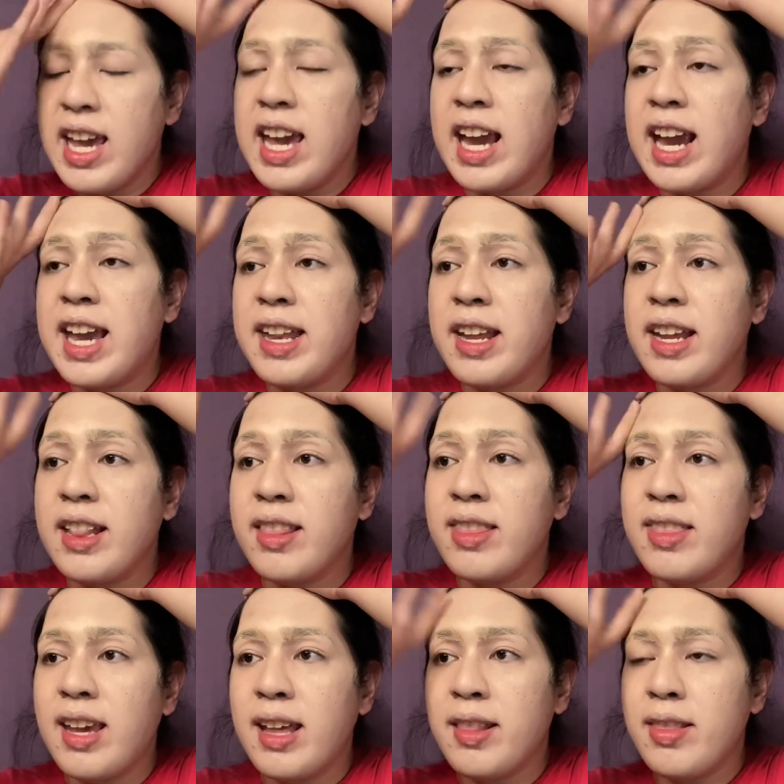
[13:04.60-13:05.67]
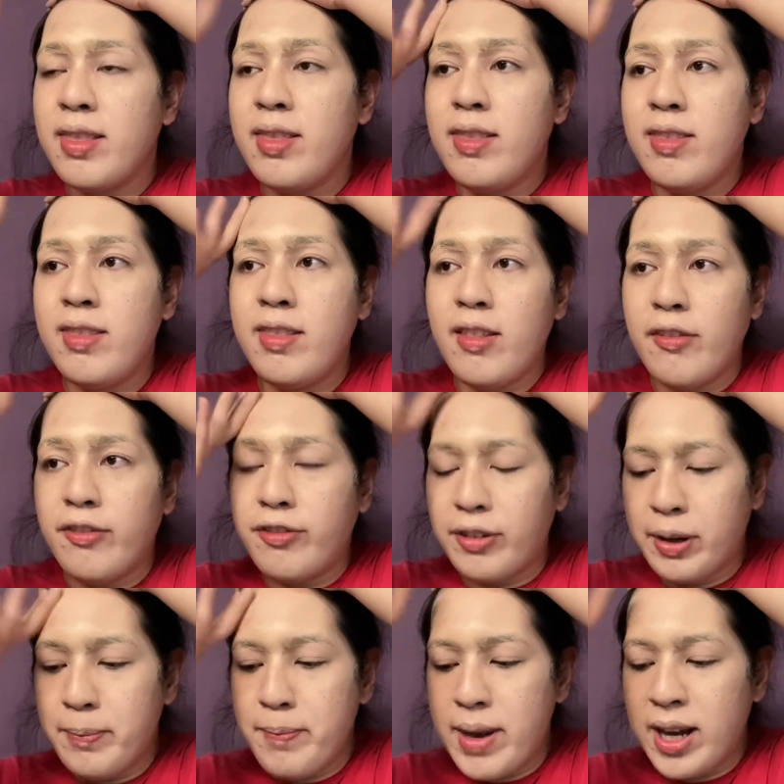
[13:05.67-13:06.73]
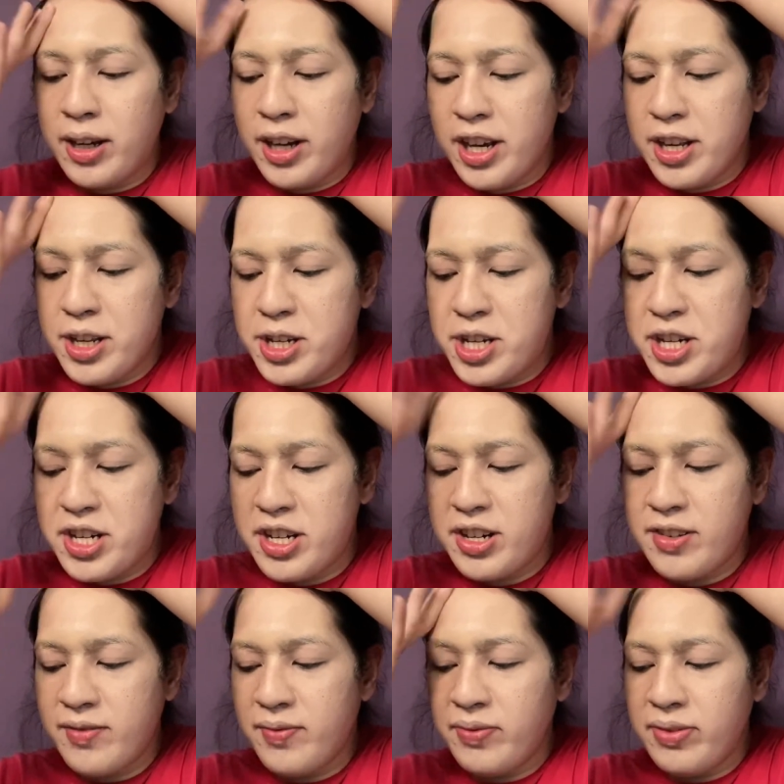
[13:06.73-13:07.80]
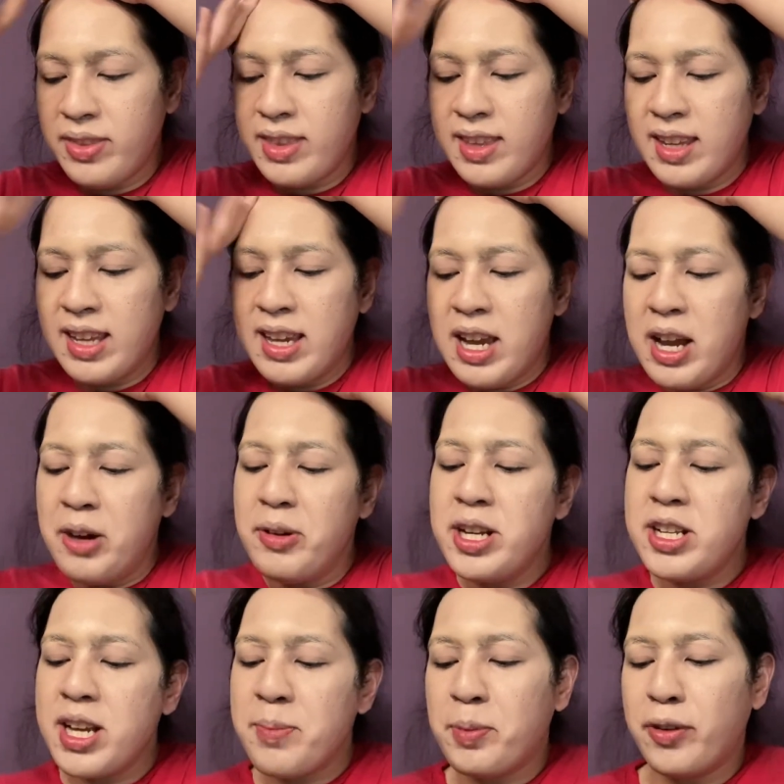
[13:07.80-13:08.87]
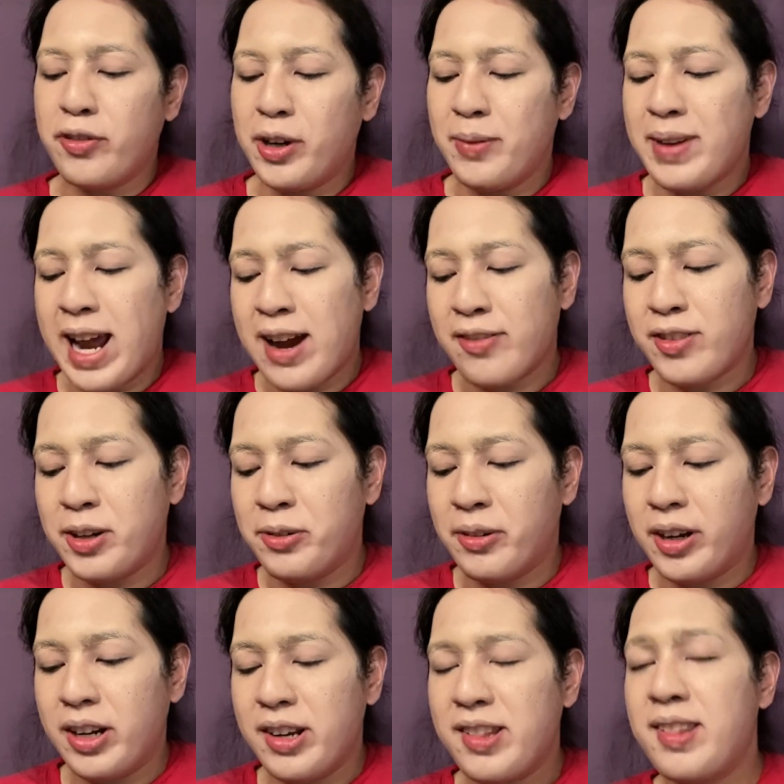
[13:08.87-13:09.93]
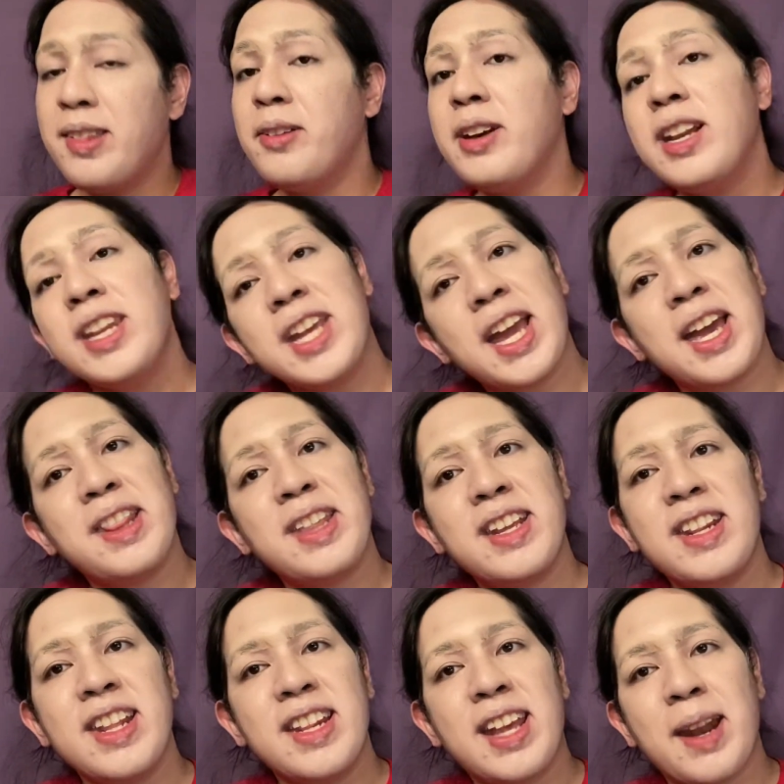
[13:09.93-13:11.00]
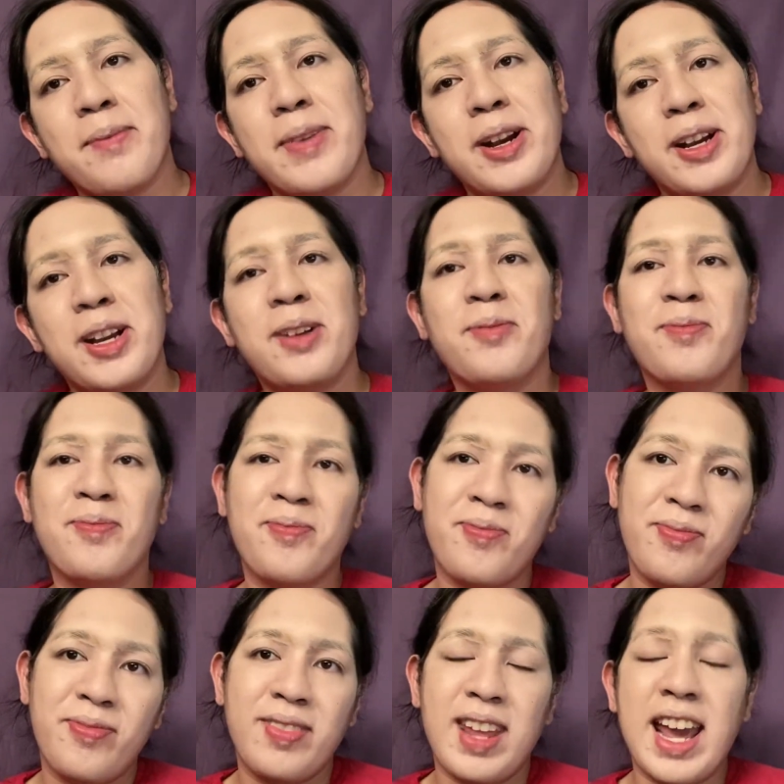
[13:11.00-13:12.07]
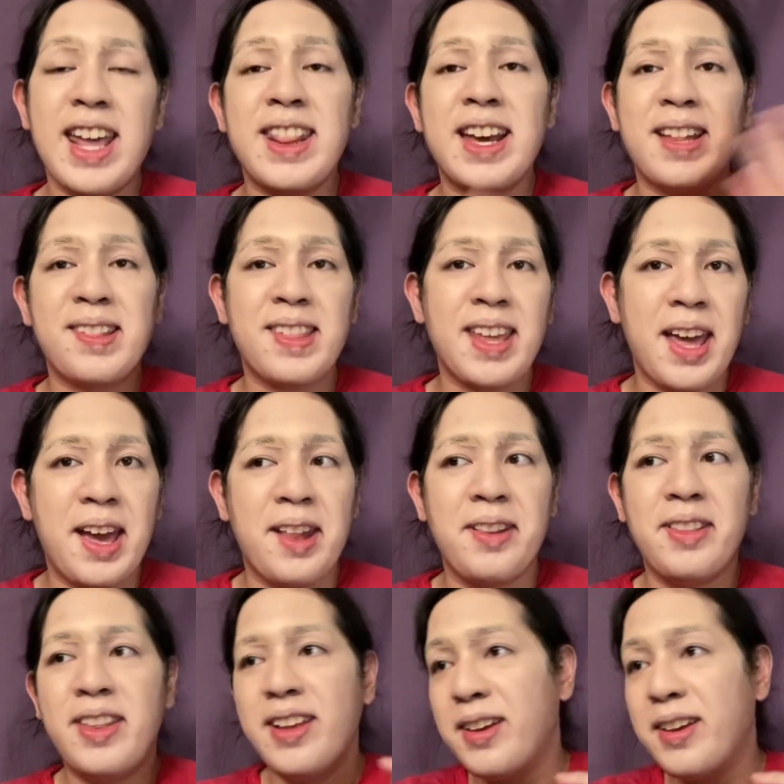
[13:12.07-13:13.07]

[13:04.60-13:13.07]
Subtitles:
and intent for marriage, which they performed afterwards. So in the end, they did get married, and that's the end.